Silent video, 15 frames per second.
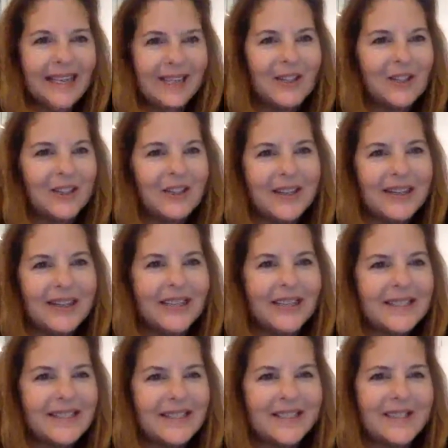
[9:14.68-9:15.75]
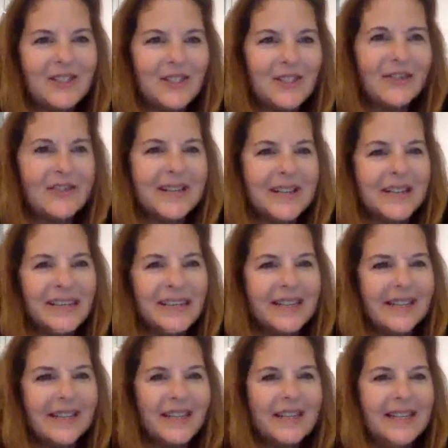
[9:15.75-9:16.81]
and Chris,
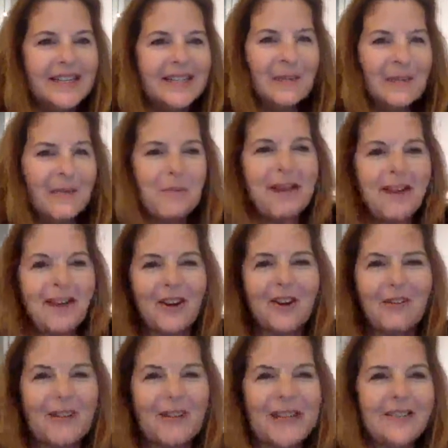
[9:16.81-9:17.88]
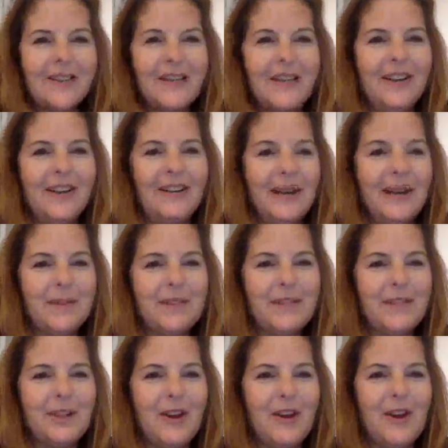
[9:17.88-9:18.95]
Judith, some of my girlfriends are here, and I'm
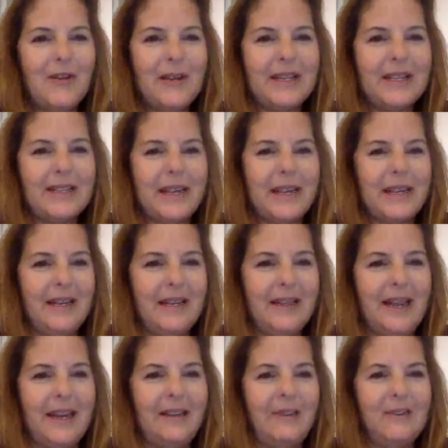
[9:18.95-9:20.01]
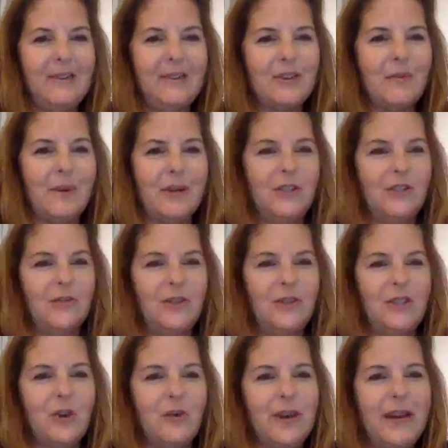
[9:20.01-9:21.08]
so excited. Thank you so much for
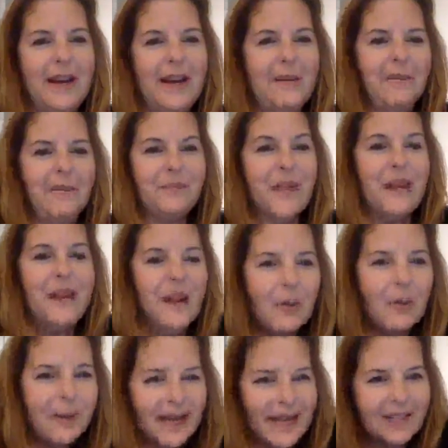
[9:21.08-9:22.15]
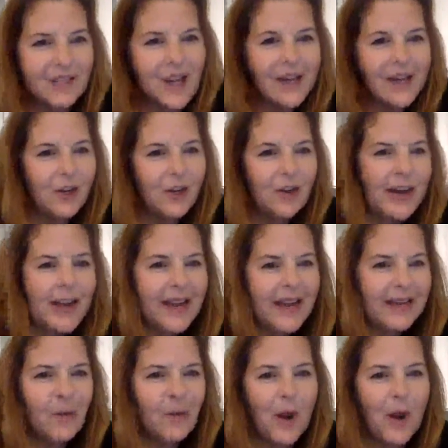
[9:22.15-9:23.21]
showing up. Oh my gosh, hi
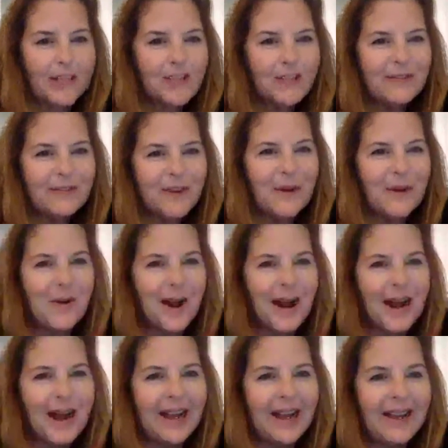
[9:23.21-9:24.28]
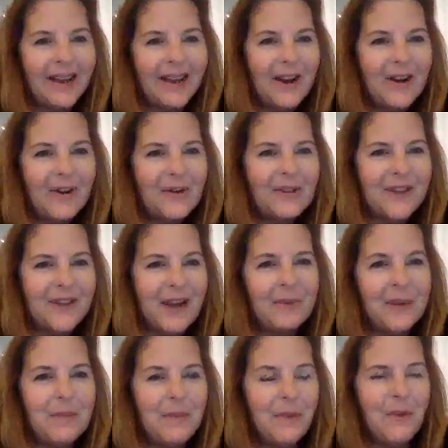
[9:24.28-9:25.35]
Craig, watching from Ohio. We've got
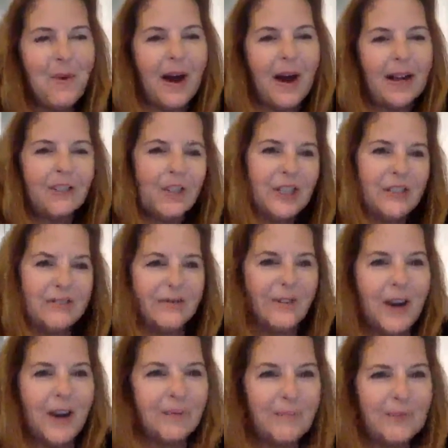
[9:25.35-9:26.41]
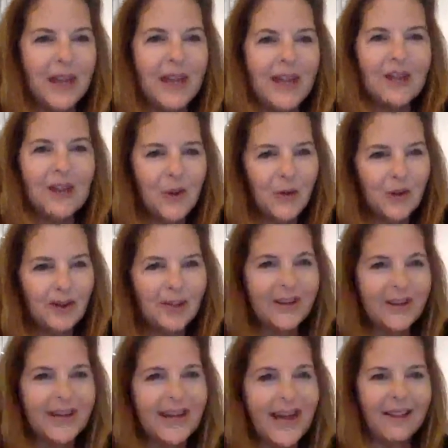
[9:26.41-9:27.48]
people watching from
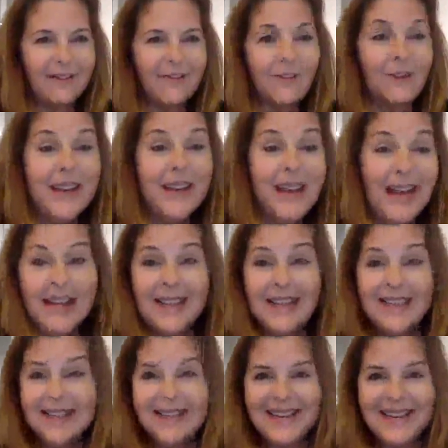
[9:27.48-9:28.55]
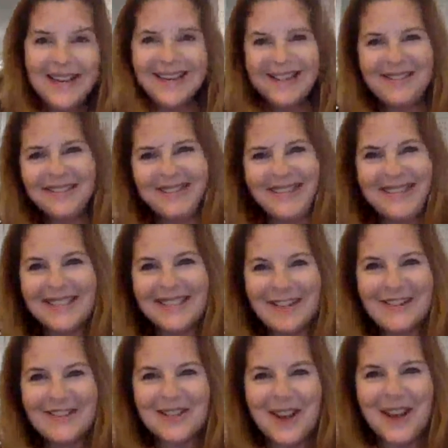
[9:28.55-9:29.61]
Northern California. Hi Lydia. Lydia's
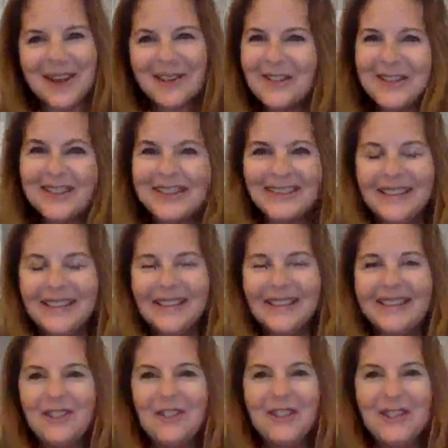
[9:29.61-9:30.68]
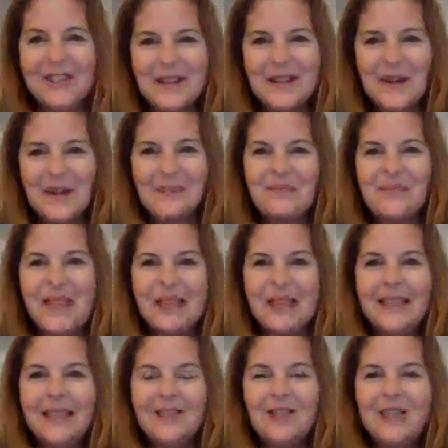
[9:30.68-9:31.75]
our daughter, and she's um,
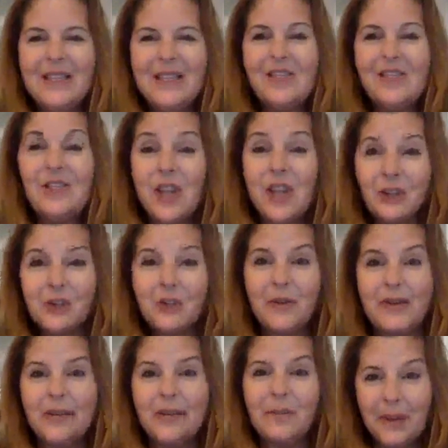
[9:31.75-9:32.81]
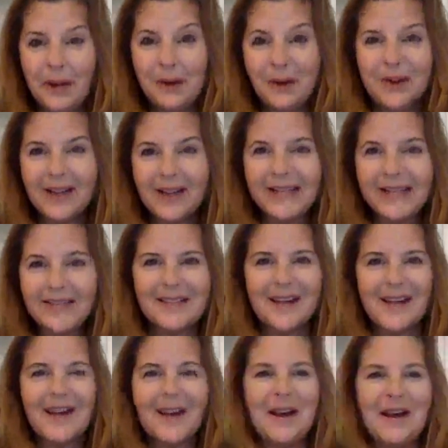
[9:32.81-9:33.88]
She's sheltering in paradise
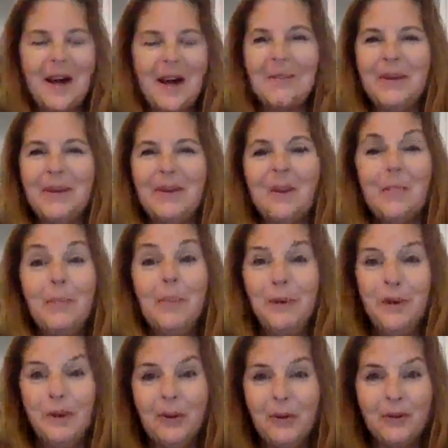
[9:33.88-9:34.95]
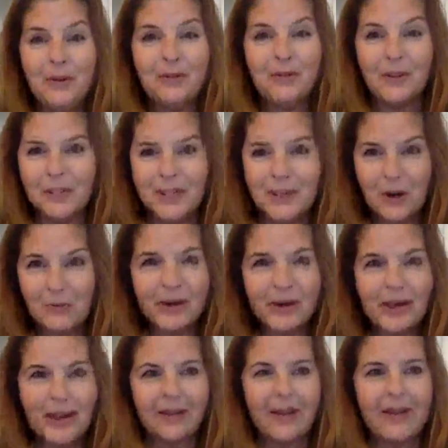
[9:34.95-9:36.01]
uh, up in the beautiful Sonoma
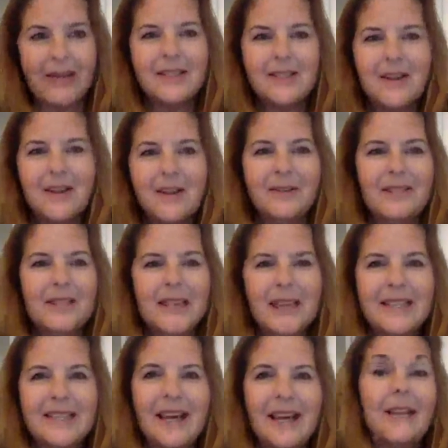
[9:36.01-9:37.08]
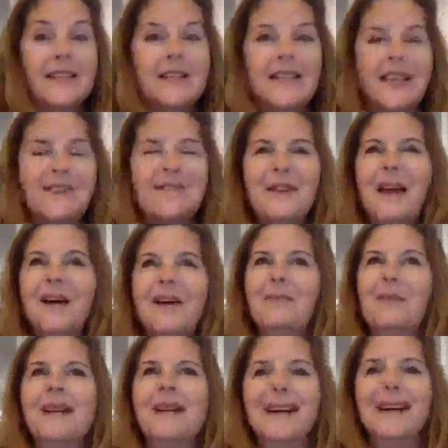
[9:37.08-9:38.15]
County. What so town? stay sa- safe. Oh
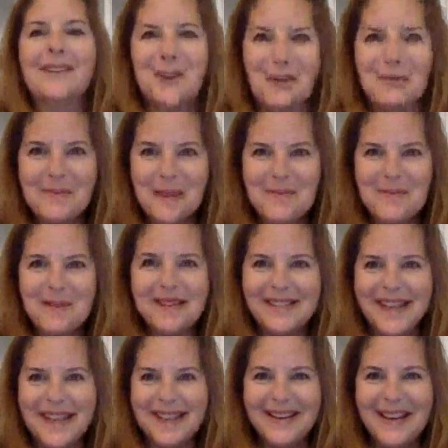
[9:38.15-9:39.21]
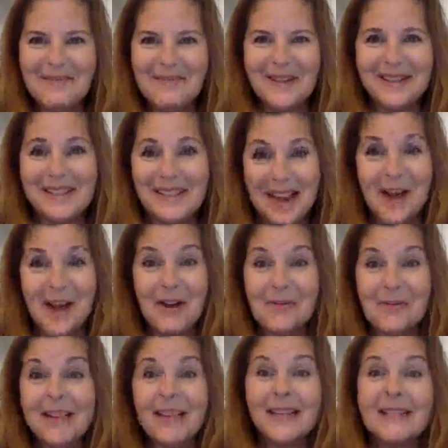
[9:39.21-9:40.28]
my gosh, don't make me say the name of the town
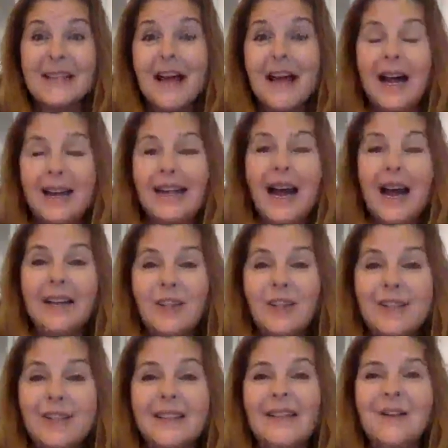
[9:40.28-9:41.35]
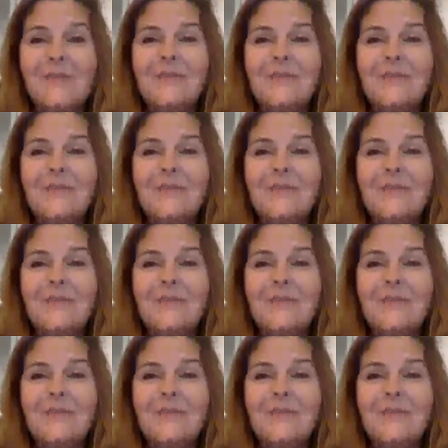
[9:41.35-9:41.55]
because I, I just